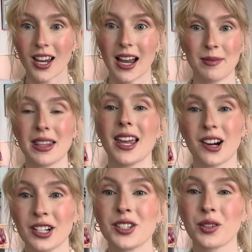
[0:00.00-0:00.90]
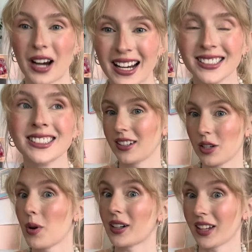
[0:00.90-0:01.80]
I mean, they are trends.
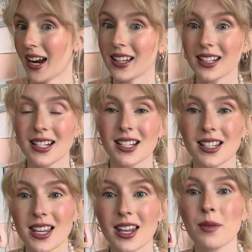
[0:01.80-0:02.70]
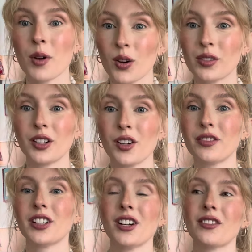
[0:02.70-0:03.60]
You are likely to see them over and
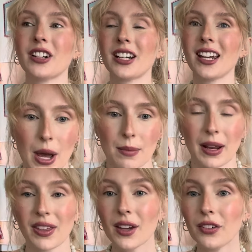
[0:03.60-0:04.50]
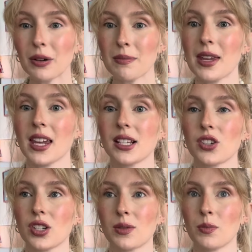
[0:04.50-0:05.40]
over and over again. But I think for me, it's
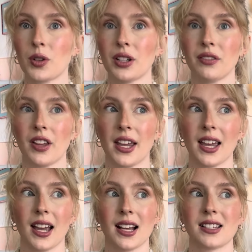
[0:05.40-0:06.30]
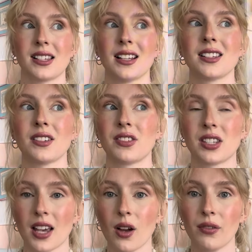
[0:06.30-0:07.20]
just more of like a sense of
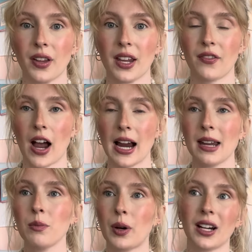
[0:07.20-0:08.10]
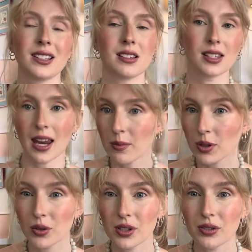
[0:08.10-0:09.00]
self. Like if I am wearing the same
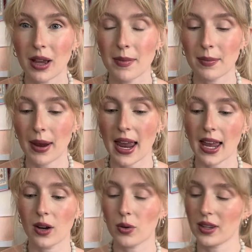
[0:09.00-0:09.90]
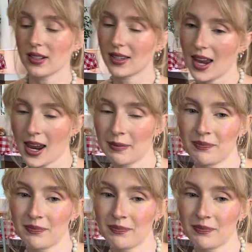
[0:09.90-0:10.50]
Lululemon bag or the same